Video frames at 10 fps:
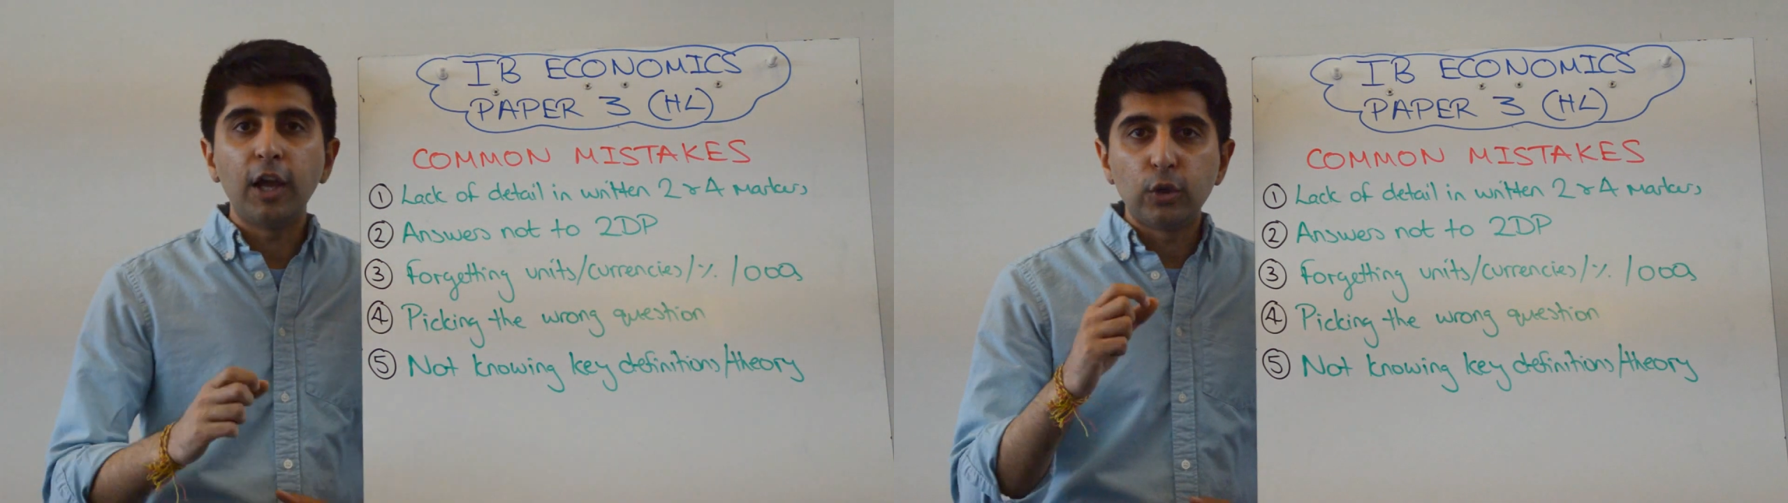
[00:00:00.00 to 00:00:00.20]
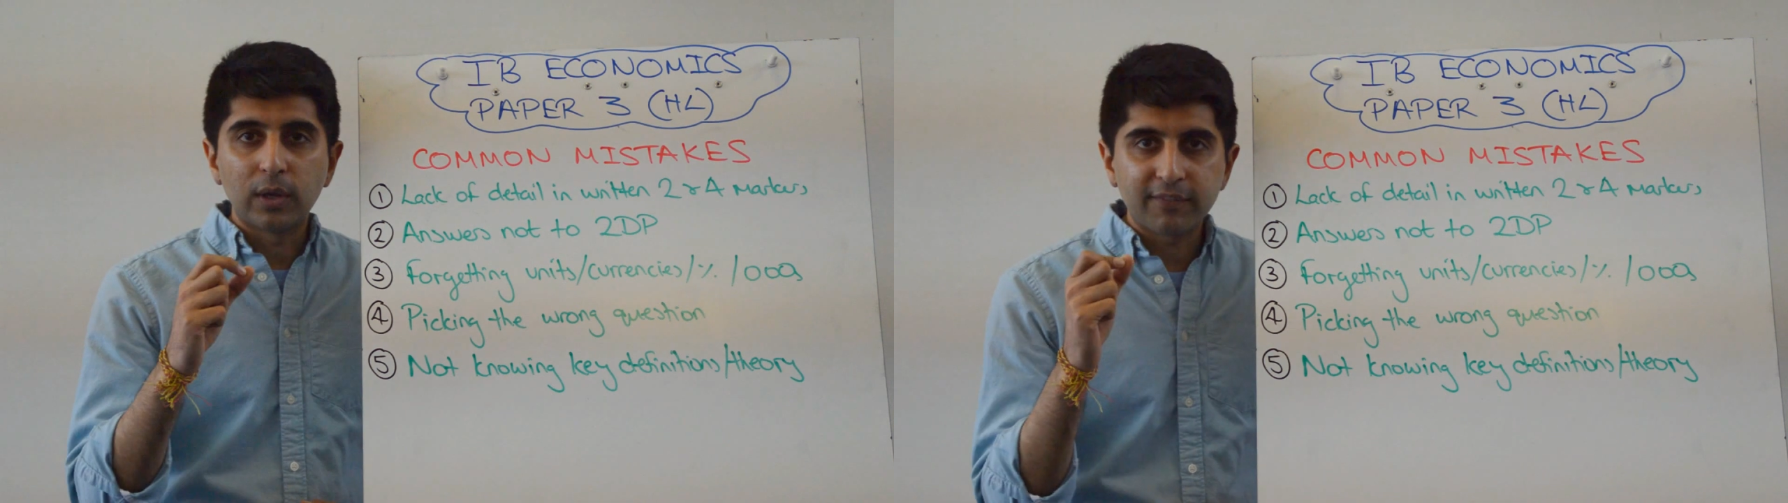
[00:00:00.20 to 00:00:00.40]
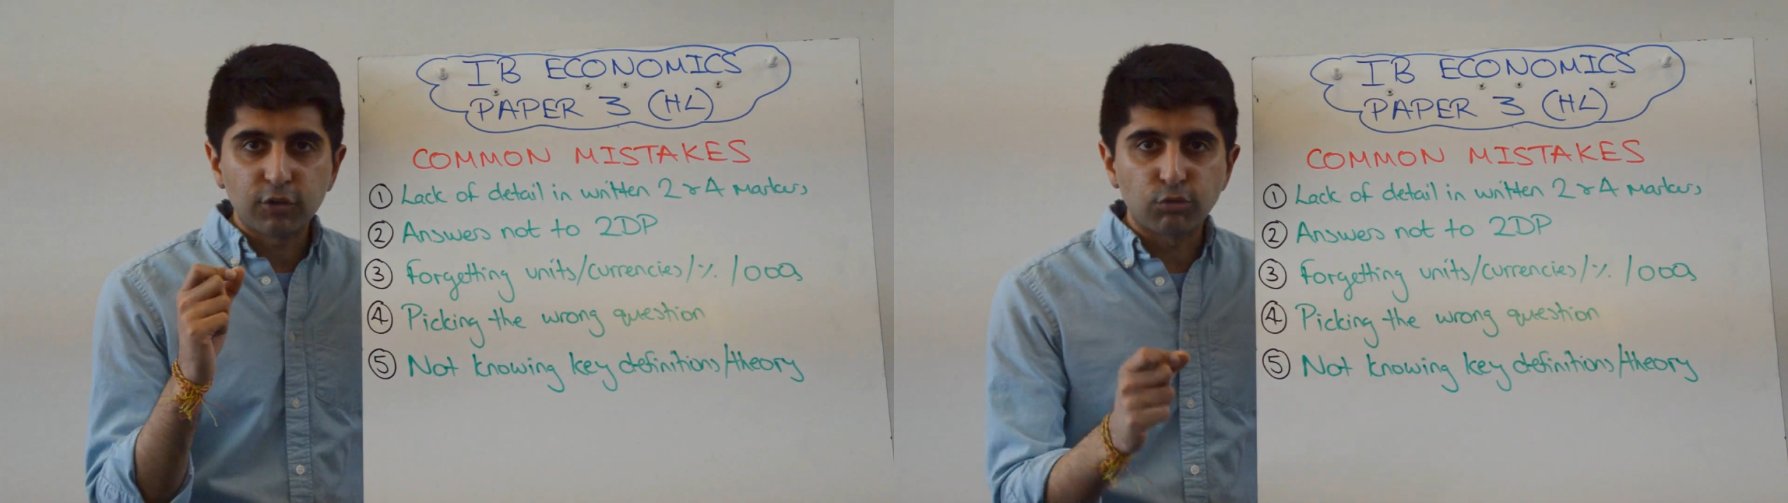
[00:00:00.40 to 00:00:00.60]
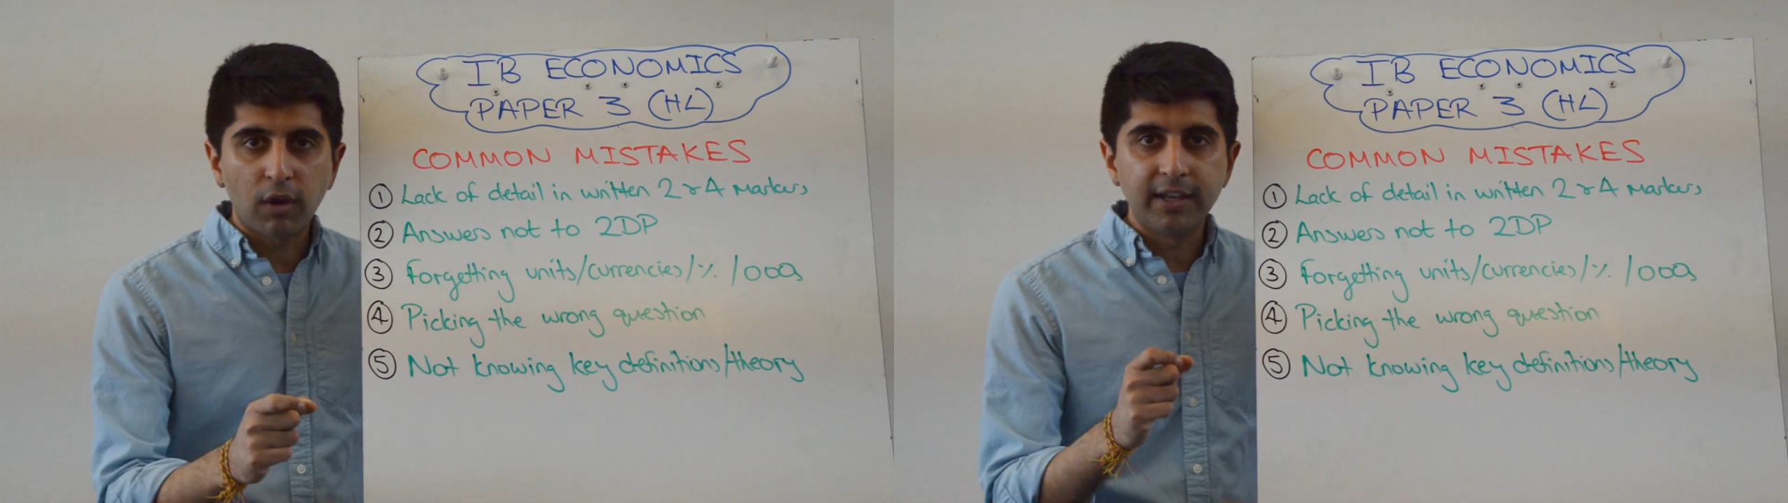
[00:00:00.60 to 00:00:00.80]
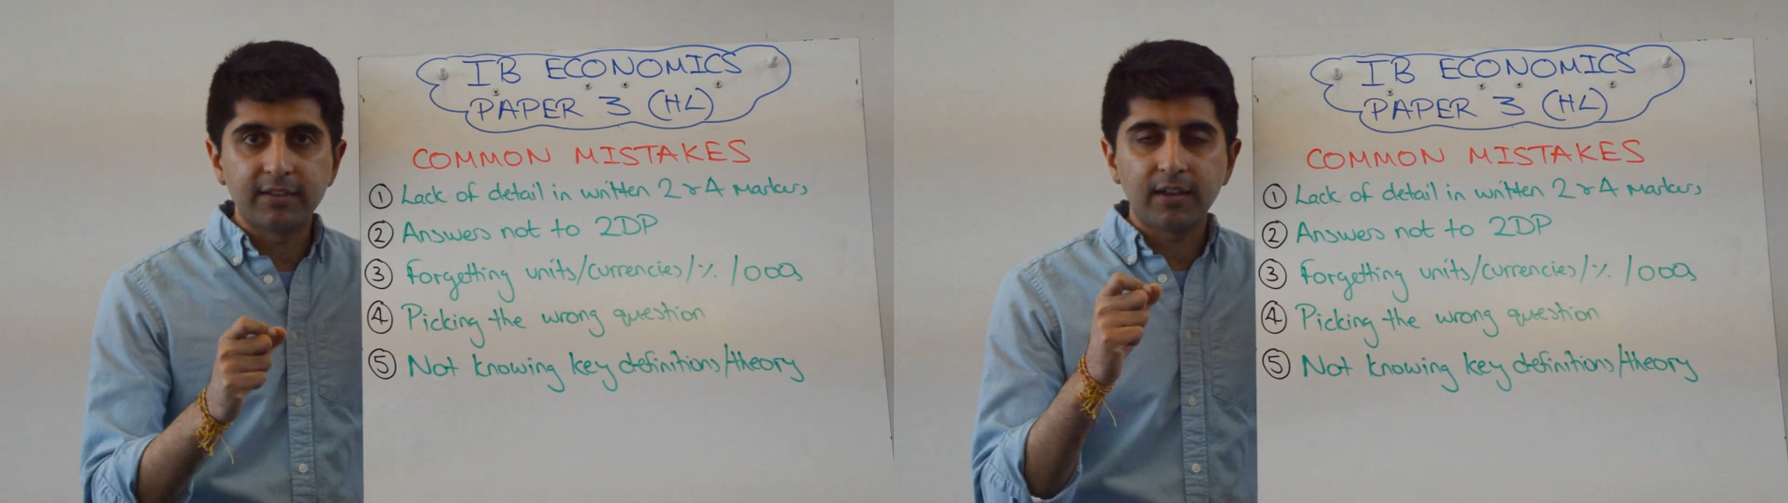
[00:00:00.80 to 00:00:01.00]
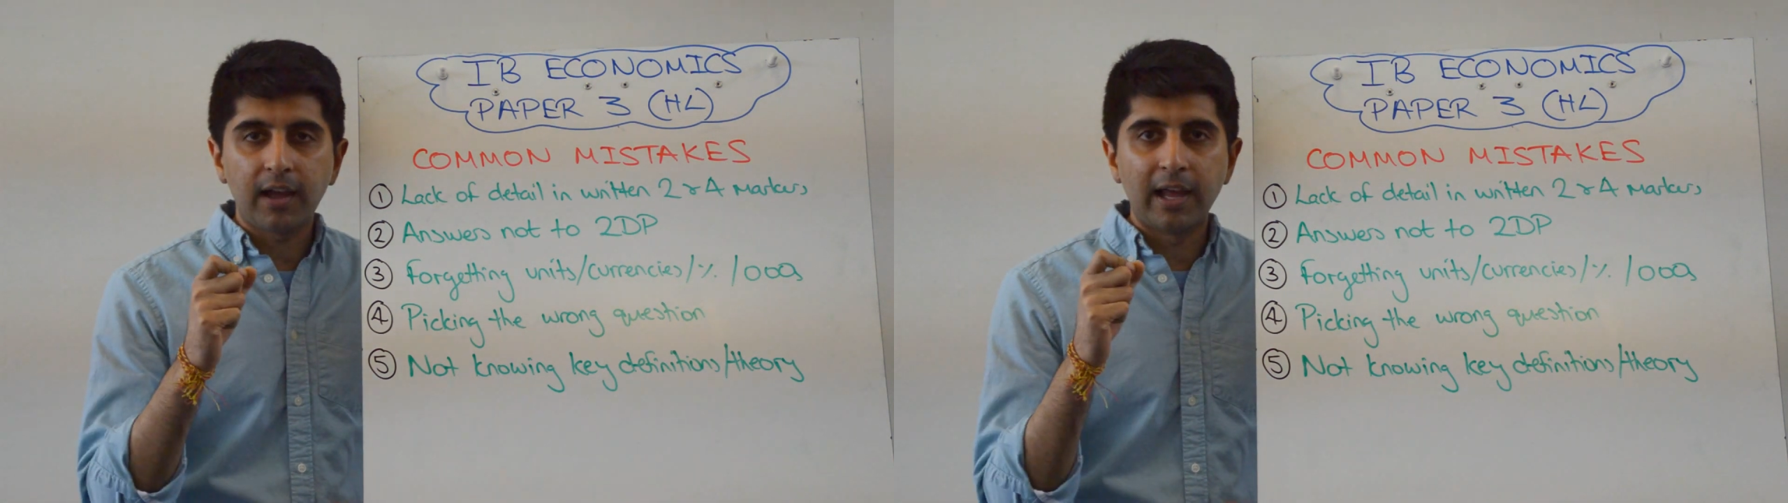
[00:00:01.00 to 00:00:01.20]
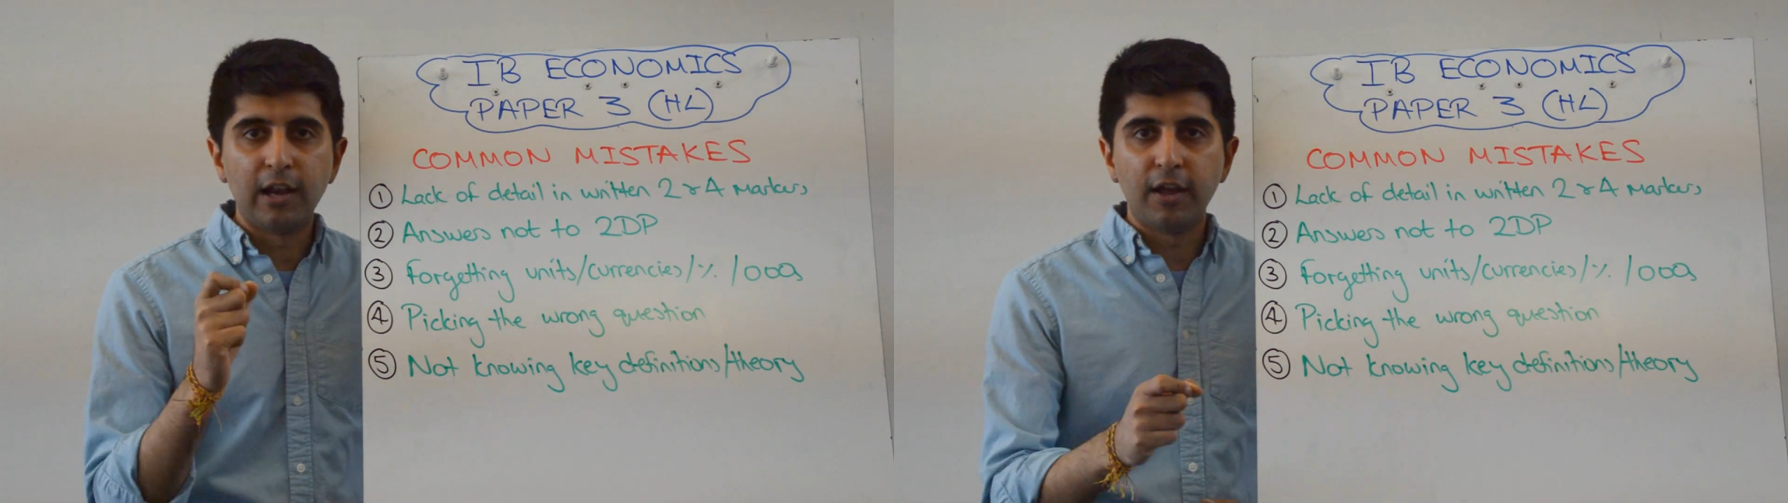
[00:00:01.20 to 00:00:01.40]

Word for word: you'll have to write and